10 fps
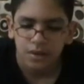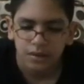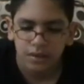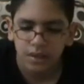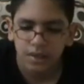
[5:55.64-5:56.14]

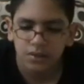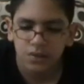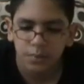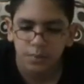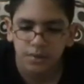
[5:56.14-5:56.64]
the king
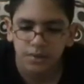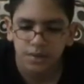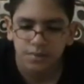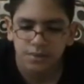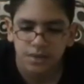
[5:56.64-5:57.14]
disappointed
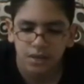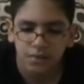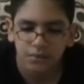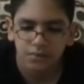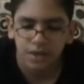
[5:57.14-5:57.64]

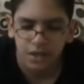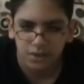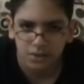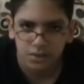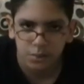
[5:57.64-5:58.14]
himself
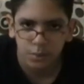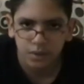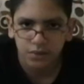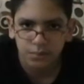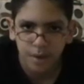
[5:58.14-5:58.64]
and just
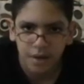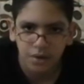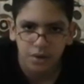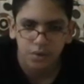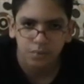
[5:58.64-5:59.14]
went back
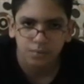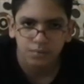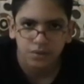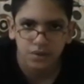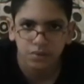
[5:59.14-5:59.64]
home.
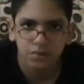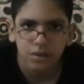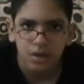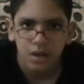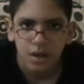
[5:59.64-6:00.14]
So,
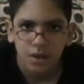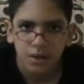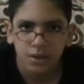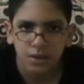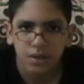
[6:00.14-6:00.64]

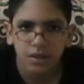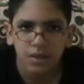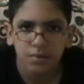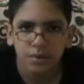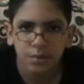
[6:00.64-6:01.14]
he
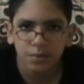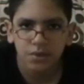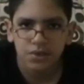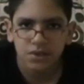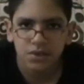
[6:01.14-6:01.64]
came to the
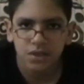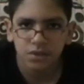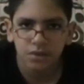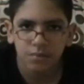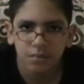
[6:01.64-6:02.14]
prince and said to
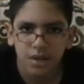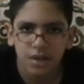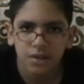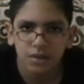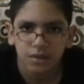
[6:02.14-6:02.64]
him, hey,